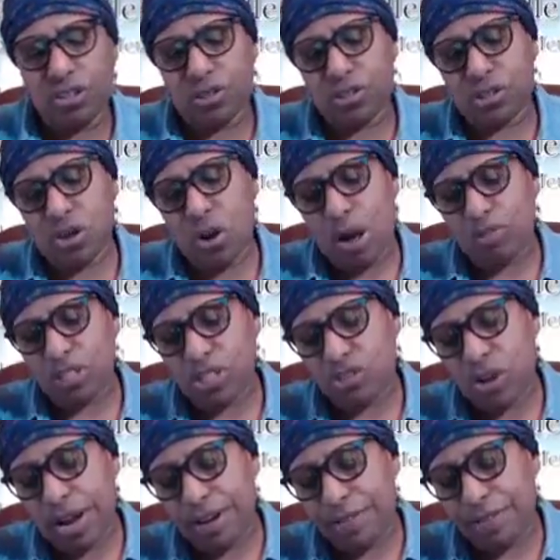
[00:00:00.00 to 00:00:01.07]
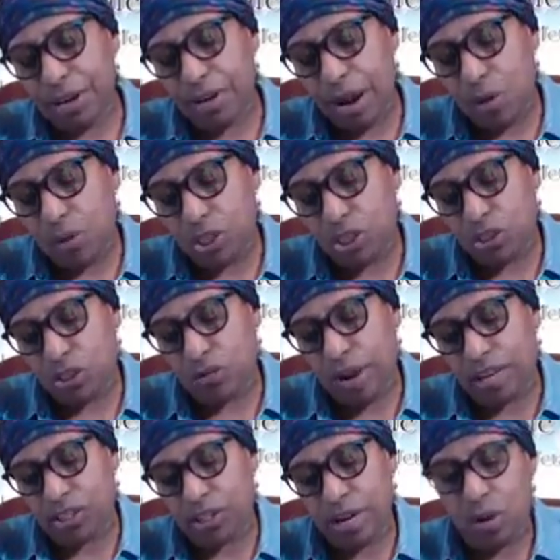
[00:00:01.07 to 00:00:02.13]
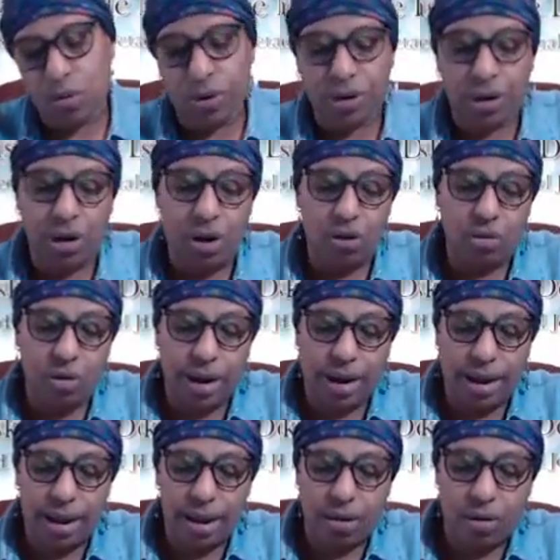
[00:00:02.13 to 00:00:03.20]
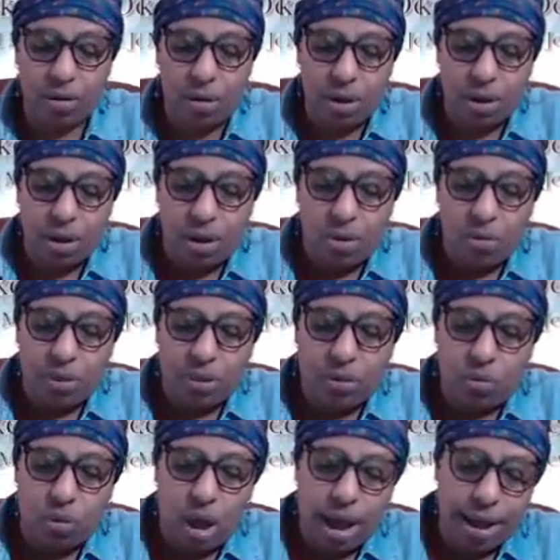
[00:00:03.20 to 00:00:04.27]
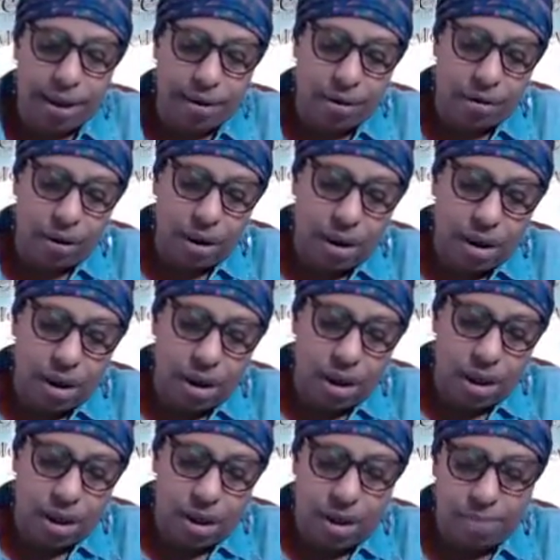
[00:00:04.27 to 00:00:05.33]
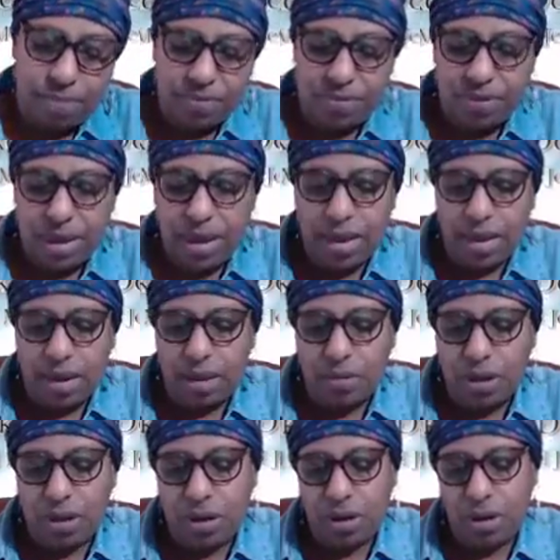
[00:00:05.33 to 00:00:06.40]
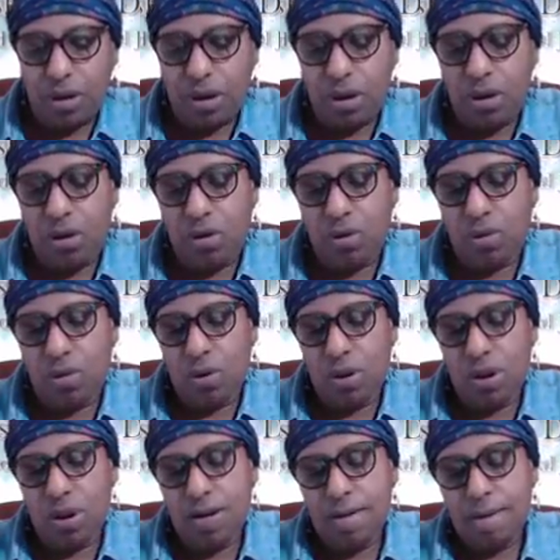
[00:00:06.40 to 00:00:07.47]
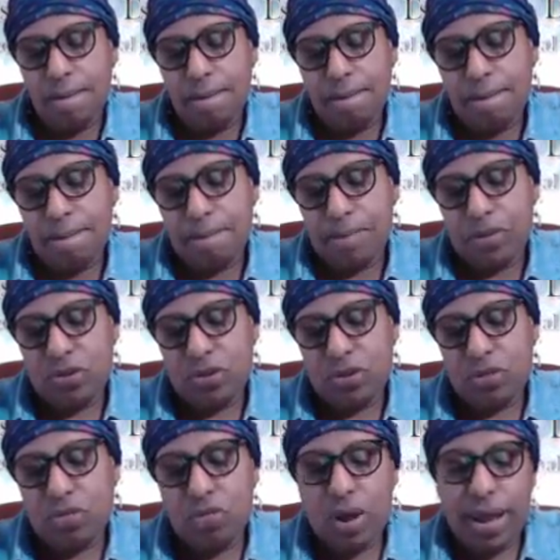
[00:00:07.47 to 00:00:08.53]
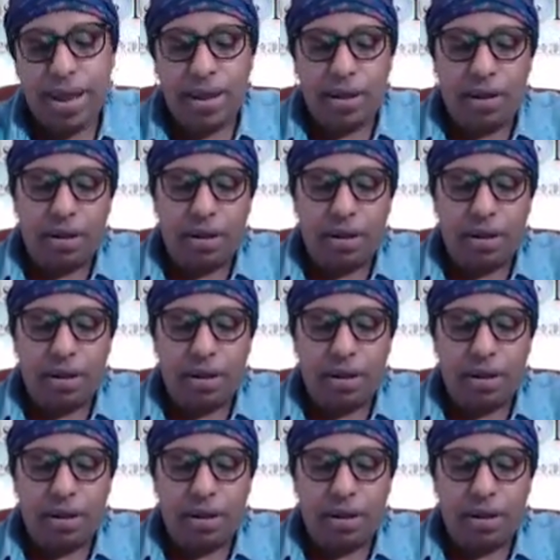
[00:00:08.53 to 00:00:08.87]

So I'm just trying to figure out which direction I want to go right now with the wire. And I'm thinking I'm going to go to the right.